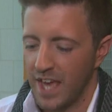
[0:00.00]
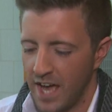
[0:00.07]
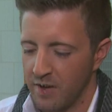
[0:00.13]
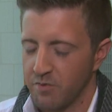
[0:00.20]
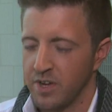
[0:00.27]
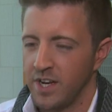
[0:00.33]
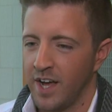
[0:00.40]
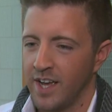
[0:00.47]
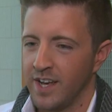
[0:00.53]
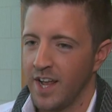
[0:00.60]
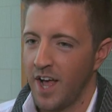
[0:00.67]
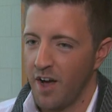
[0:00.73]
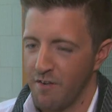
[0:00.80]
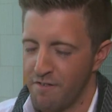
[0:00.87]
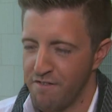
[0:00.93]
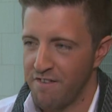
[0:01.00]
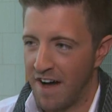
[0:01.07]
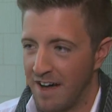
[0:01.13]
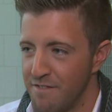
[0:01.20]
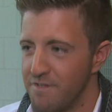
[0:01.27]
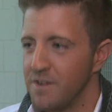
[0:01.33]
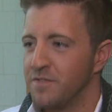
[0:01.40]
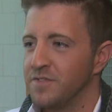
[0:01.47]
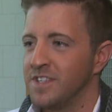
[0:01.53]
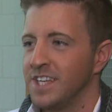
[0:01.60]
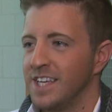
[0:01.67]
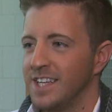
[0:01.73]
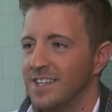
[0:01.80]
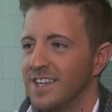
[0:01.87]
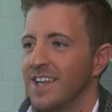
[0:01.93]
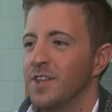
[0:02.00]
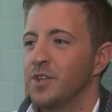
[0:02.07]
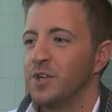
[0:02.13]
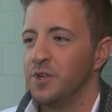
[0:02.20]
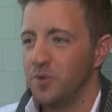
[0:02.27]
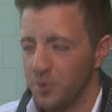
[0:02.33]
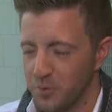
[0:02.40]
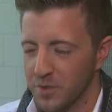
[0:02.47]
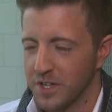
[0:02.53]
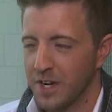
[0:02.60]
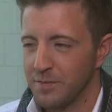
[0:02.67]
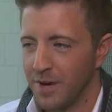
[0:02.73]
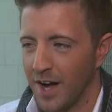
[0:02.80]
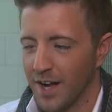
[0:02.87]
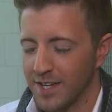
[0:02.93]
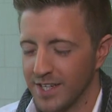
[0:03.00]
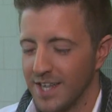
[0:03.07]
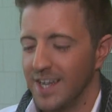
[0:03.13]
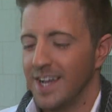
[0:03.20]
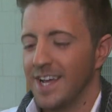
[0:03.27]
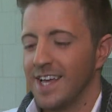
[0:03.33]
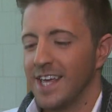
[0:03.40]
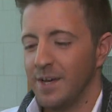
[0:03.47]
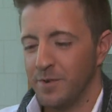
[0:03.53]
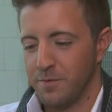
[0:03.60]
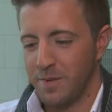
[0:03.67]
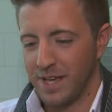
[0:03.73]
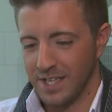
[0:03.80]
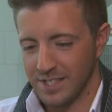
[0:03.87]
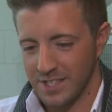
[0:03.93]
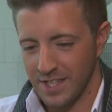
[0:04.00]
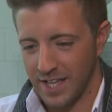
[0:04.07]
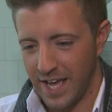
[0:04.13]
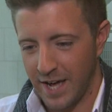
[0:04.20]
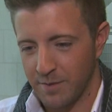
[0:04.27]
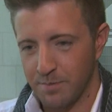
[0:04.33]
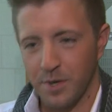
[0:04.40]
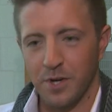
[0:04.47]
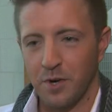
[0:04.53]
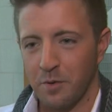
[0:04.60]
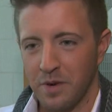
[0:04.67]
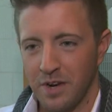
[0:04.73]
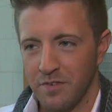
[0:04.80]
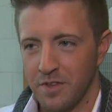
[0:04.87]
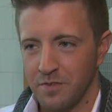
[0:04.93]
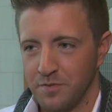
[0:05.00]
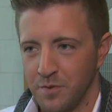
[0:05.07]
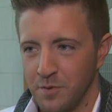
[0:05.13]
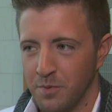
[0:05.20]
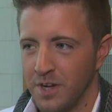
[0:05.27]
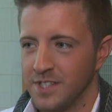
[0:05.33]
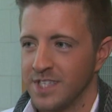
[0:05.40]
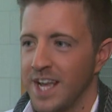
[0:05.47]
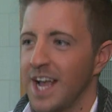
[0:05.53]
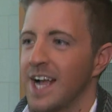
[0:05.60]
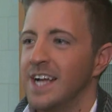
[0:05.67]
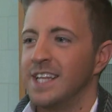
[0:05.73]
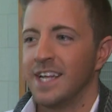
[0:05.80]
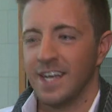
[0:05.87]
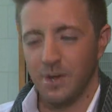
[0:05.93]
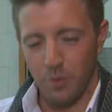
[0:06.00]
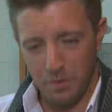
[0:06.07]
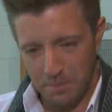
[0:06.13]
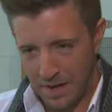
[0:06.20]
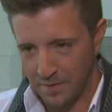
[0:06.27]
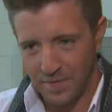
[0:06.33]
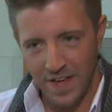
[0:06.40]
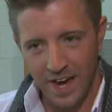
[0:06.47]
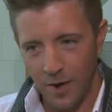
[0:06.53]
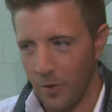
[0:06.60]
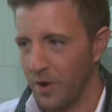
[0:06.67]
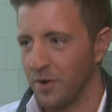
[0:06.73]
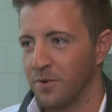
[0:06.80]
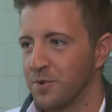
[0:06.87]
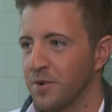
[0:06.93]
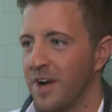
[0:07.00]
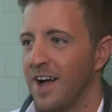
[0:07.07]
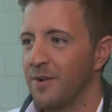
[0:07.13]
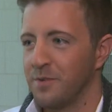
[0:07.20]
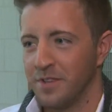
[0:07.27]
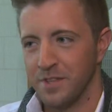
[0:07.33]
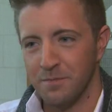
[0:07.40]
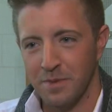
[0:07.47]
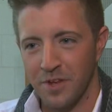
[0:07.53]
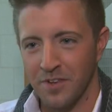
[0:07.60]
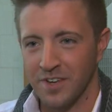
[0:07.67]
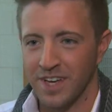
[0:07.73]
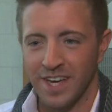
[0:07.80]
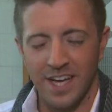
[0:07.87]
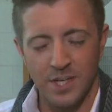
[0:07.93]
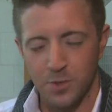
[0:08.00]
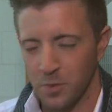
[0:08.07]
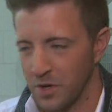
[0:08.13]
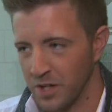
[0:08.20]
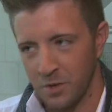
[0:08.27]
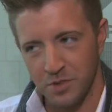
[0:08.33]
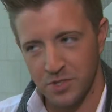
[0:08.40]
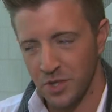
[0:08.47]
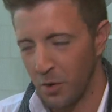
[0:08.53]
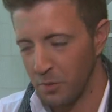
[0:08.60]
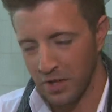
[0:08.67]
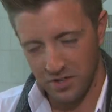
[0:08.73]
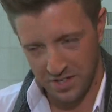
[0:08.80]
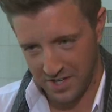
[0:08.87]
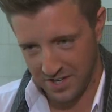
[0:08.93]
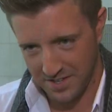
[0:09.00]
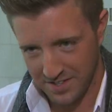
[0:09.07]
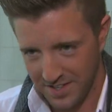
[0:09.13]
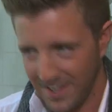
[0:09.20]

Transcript: every night, 5.15, the news would come on, he would make his little hamburger, whatever the food was, and then he'd whip out that autocrat with the milk. And I swear there was no milk in it.